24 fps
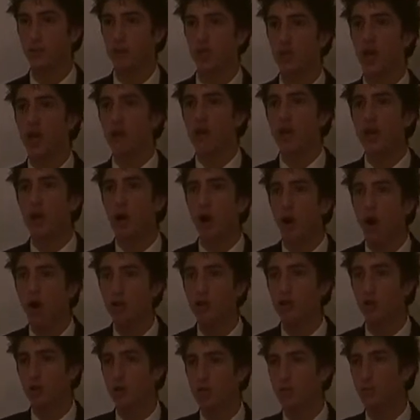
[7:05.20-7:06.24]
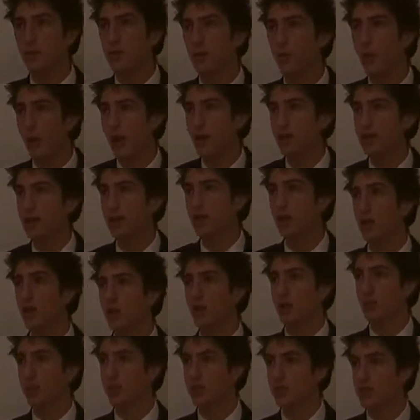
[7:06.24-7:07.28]
image, they aren't going to be wanting
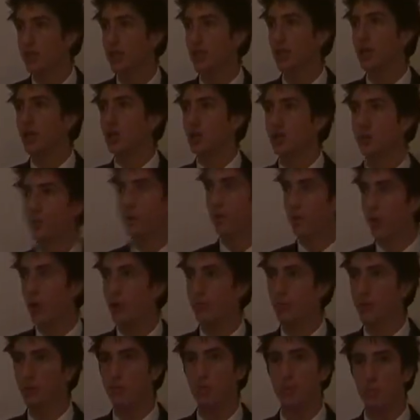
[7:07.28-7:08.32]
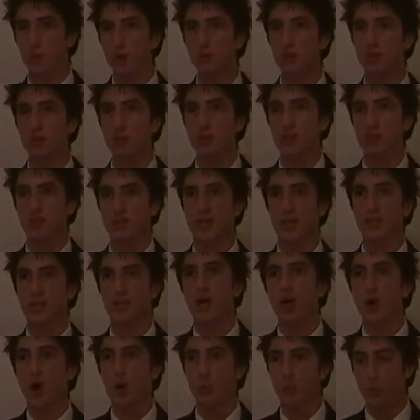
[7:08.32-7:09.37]
to be seen to be promoting a
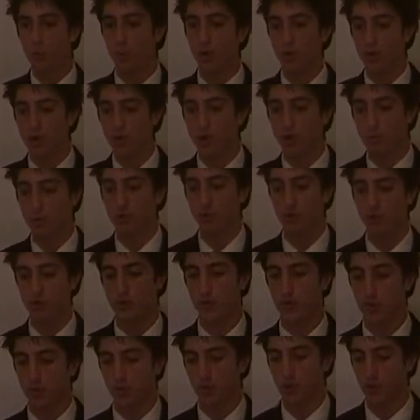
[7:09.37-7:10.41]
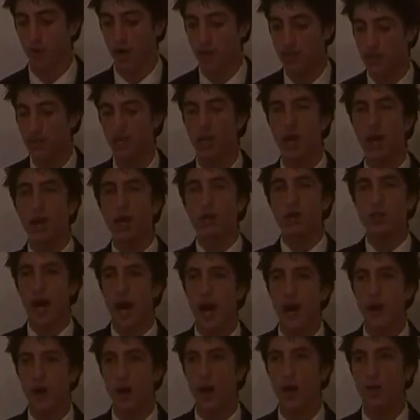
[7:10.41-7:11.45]
dictator or promoting abuse of human rights.
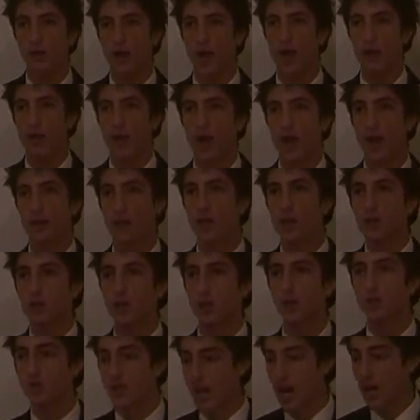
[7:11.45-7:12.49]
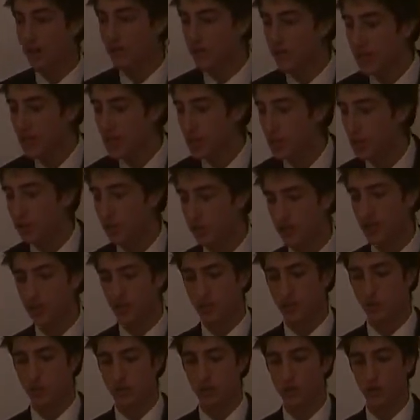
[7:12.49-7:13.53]
China, on the other hand, don't have either of
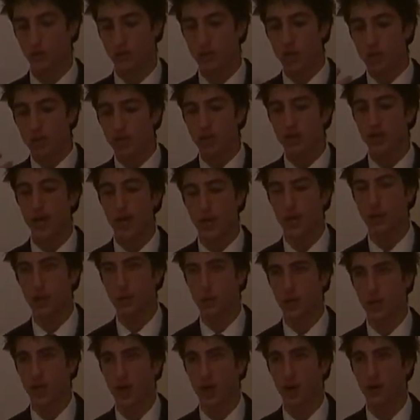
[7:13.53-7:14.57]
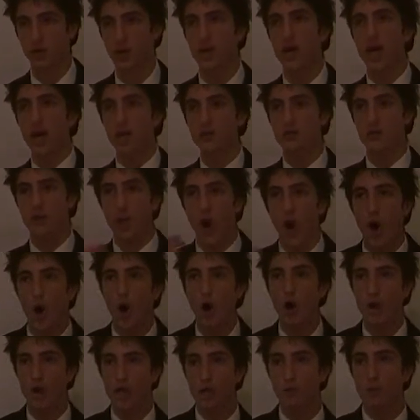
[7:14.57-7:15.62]
these concerns to take into account. And so they
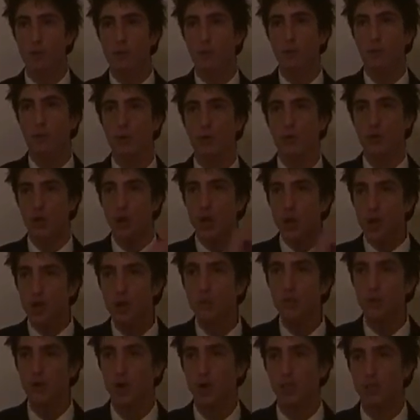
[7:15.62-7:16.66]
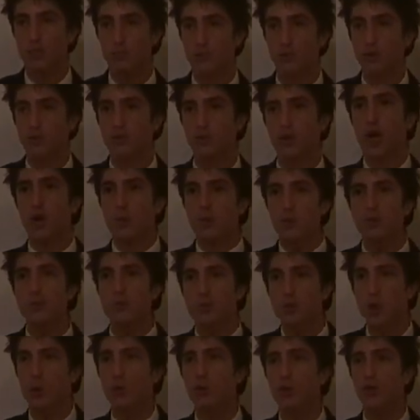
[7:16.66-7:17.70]
are going to be promoting human rights abuses, which
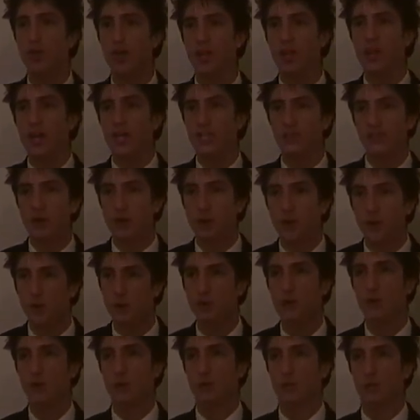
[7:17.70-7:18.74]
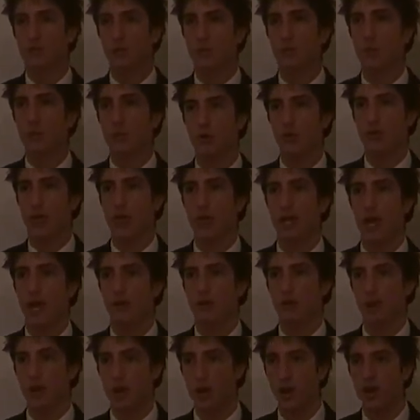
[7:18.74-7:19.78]
we don't think is a very good thing for the people in
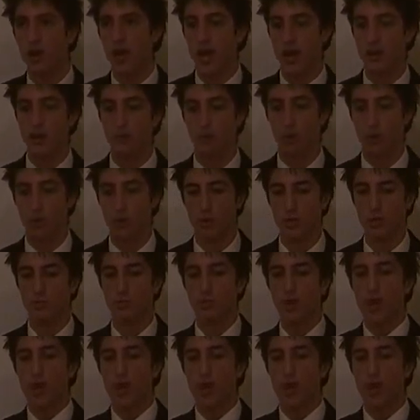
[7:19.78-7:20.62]
Africa at the moment.